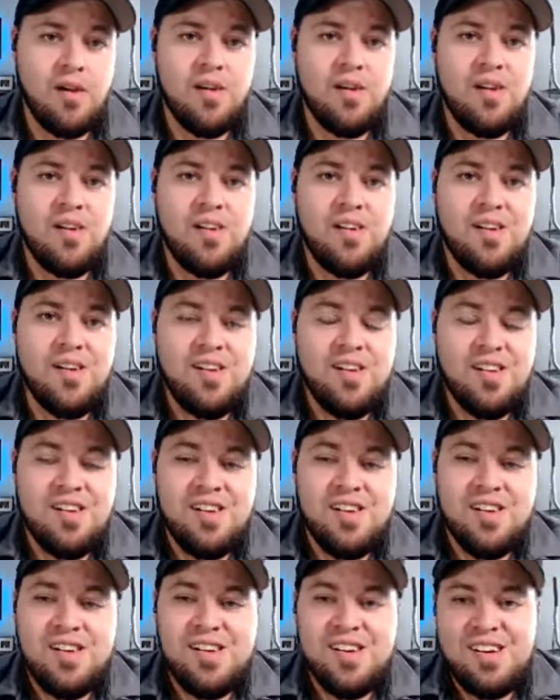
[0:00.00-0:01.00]

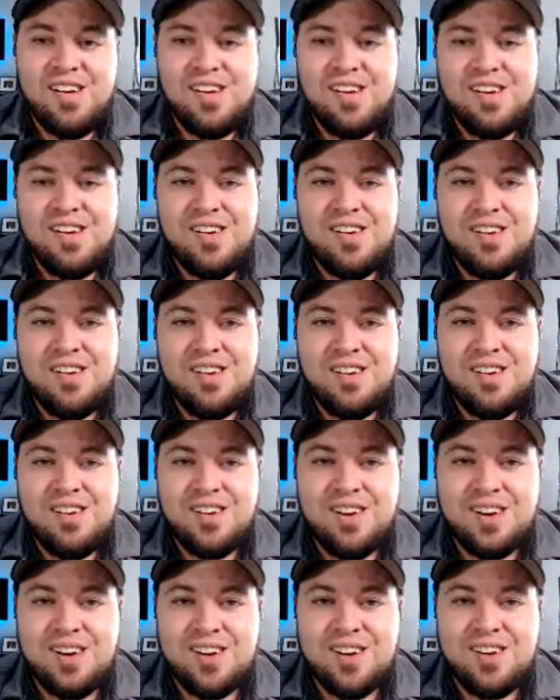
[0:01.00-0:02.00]

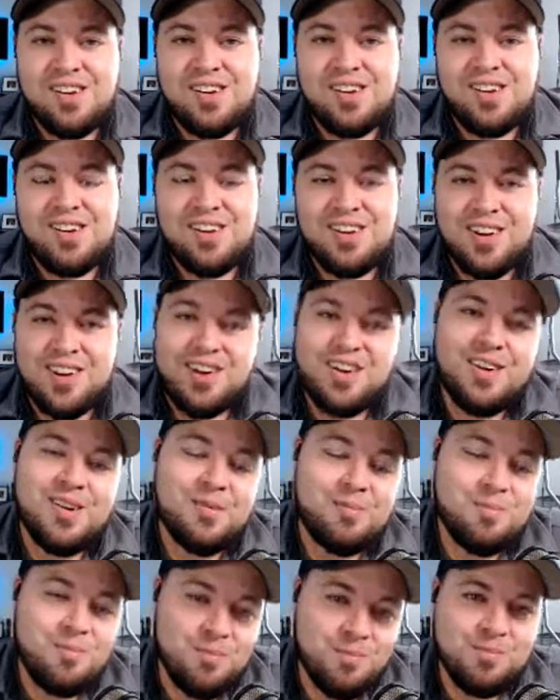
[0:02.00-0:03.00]

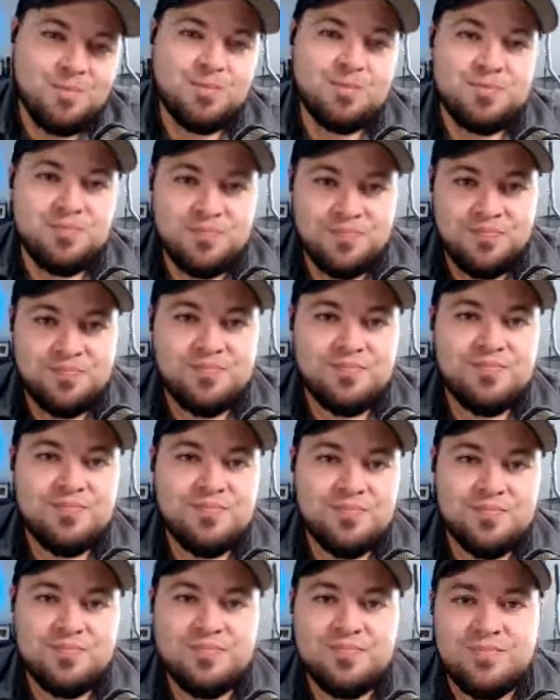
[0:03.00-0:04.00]

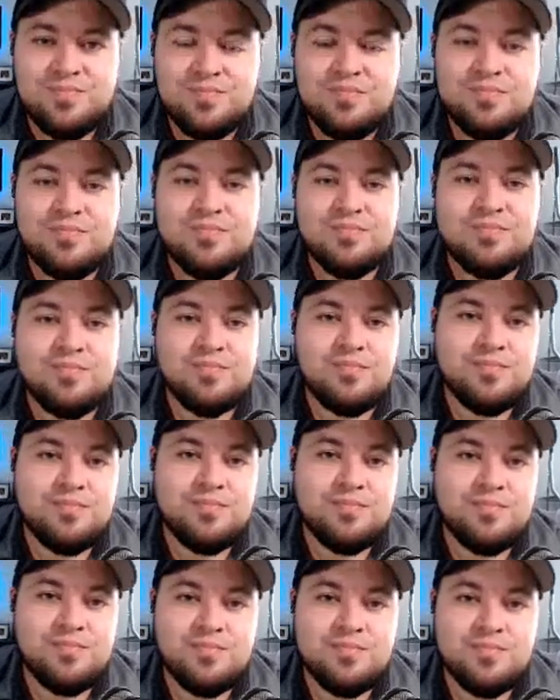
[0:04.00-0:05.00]

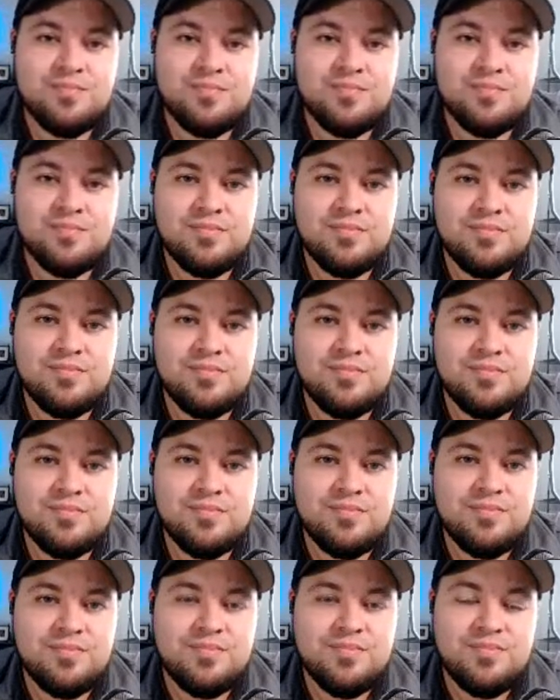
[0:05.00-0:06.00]

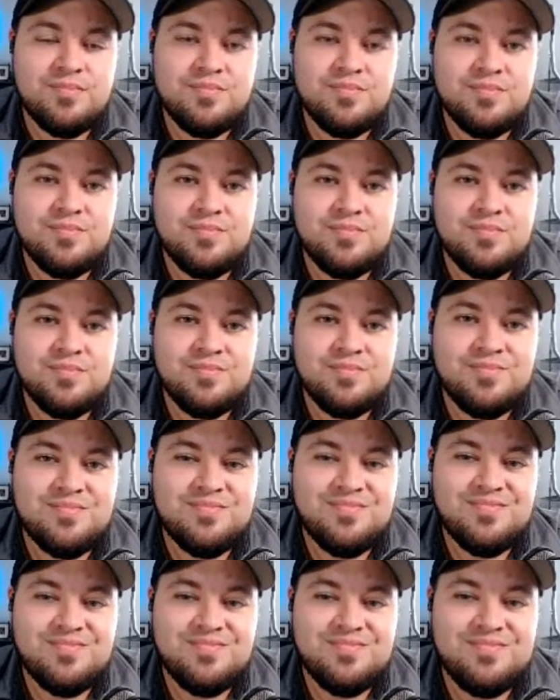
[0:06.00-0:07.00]

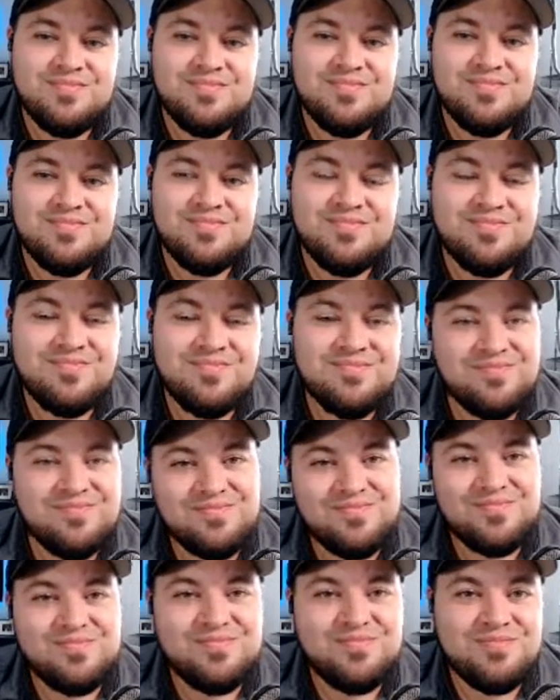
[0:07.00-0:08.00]
The person shown says nothing.